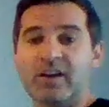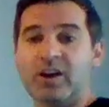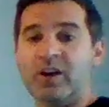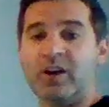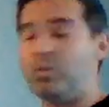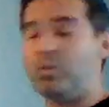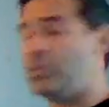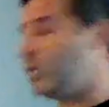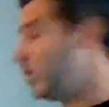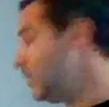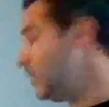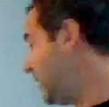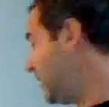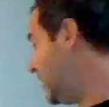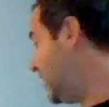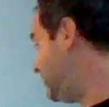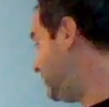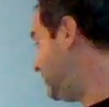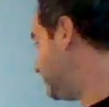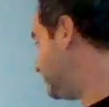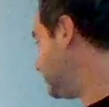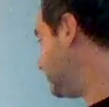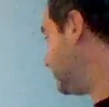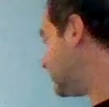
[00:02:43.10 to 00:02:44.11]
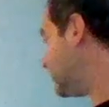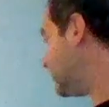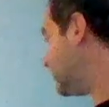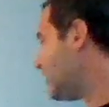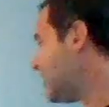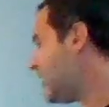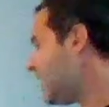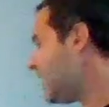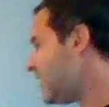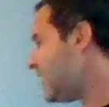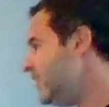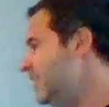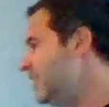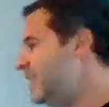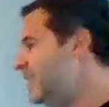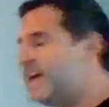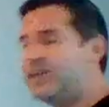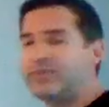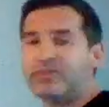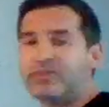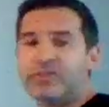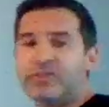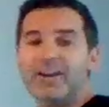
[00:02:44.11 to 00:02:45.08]
warm-up. Then
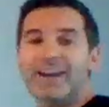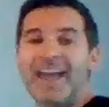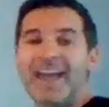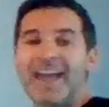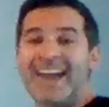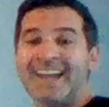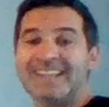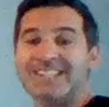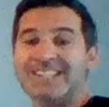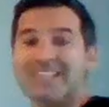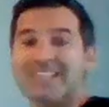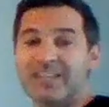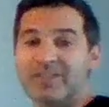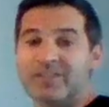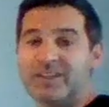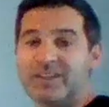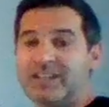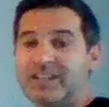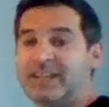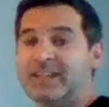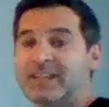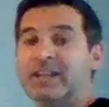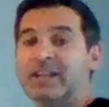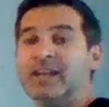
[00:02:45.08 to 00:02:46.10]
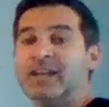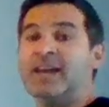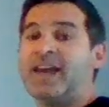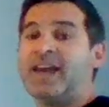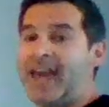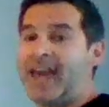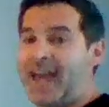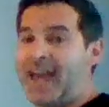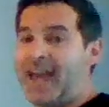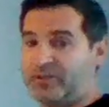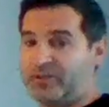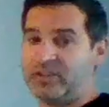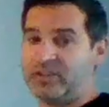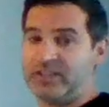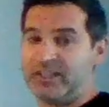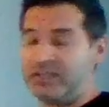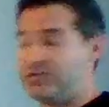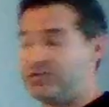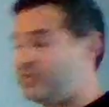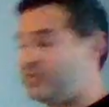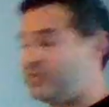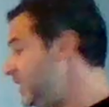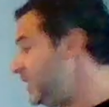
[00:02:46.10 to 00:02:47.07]
for an activity, after this
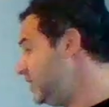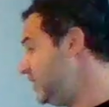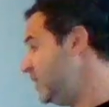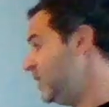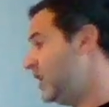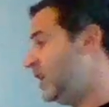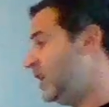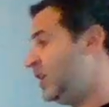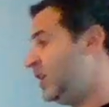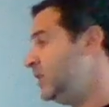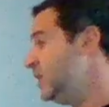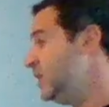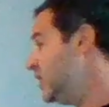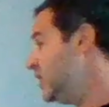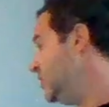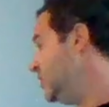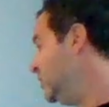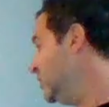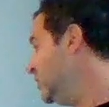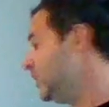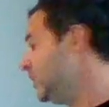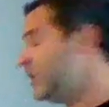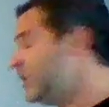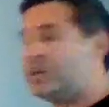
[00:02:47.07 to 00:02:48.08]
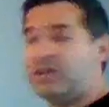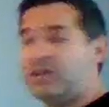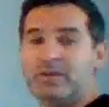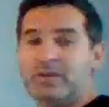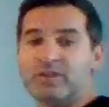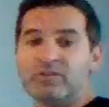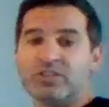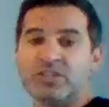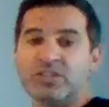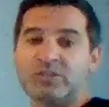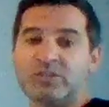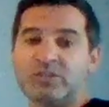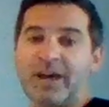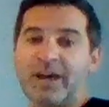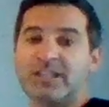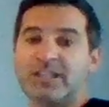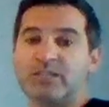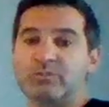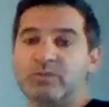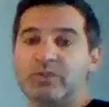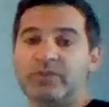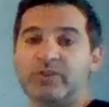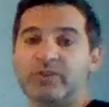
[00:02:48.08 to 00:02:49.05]
video, you are going to be responsible
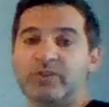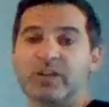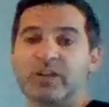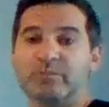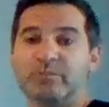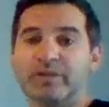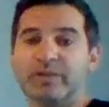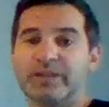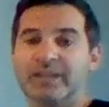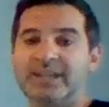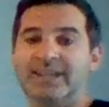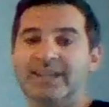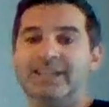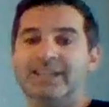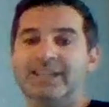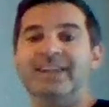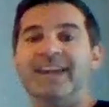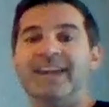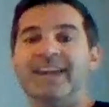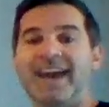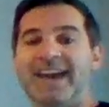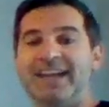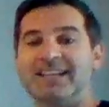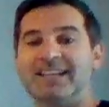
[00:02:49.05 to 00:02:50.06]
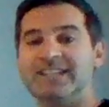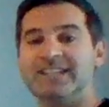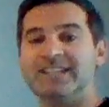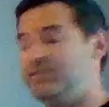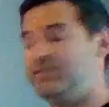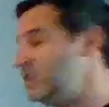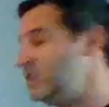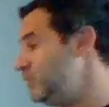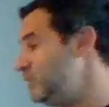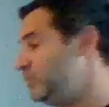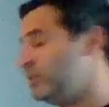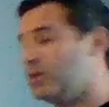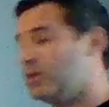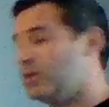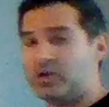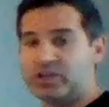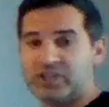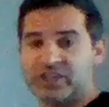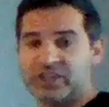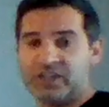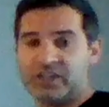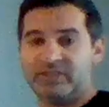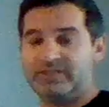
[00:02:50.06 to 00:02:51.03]
for completing the activity portion
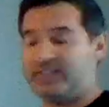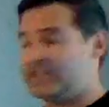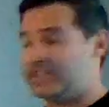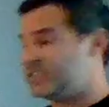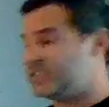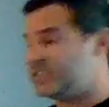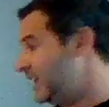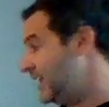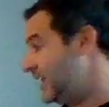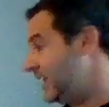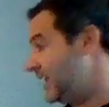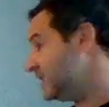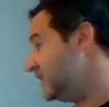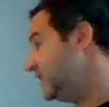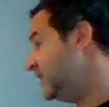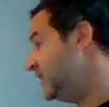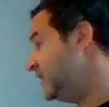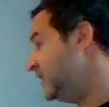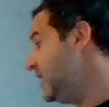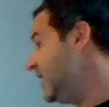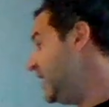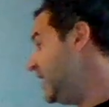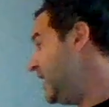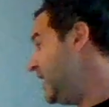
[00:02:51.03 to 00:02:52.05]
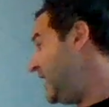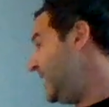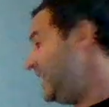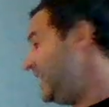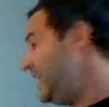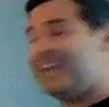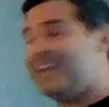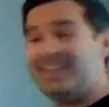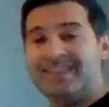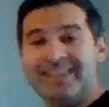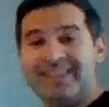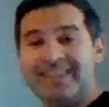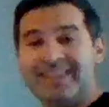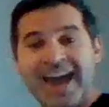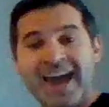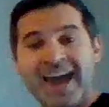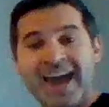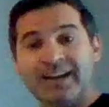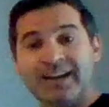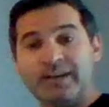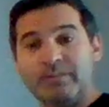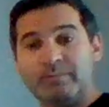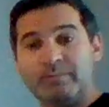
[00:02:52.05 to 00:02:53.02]
of this lesson. In that
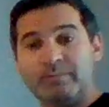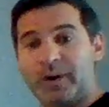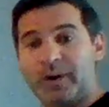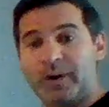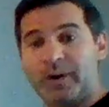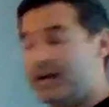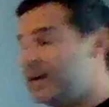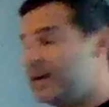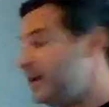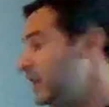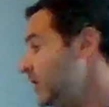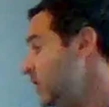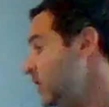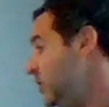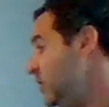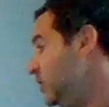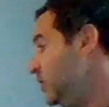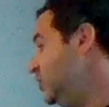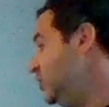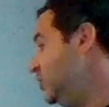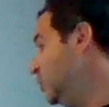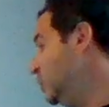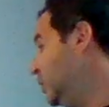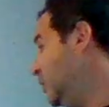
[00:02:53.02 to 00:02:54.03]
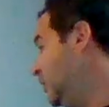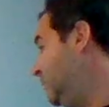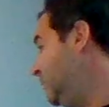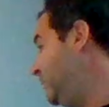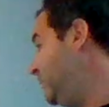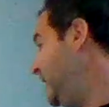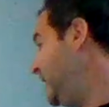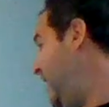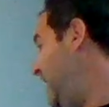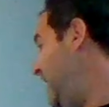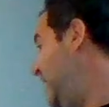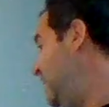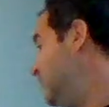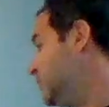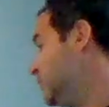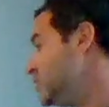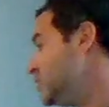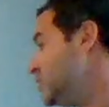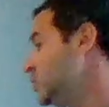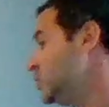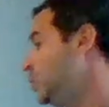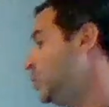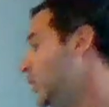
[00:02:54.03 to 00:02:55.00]
part, you will be able to
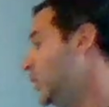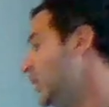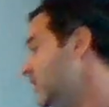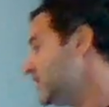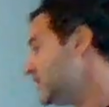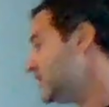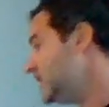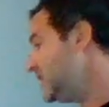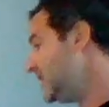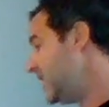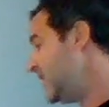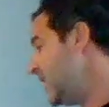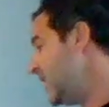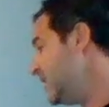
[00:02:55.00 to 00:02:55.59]
work together